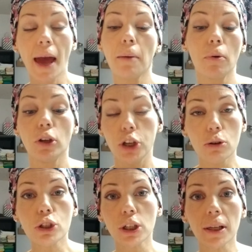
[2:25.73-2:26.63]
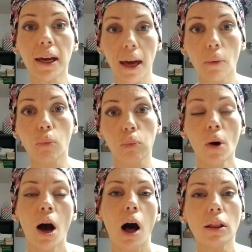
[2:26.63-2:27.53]
And usually it,
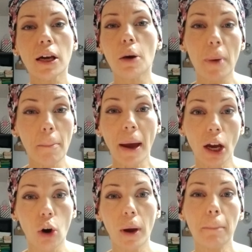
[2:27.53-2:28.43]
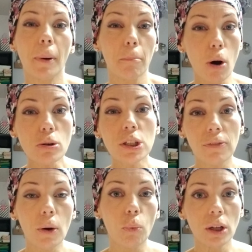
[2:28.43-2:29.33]
a little bit might go in, but most
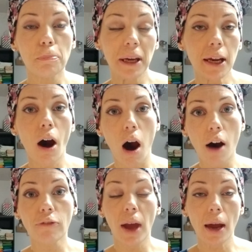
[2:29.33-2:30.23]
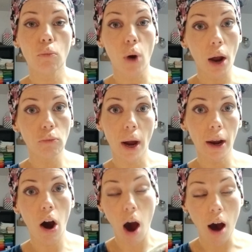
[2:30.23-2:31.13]
of it will bead off and run
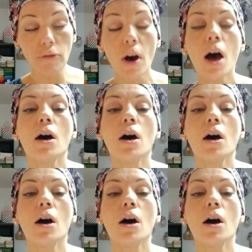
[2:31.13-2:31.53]
right off.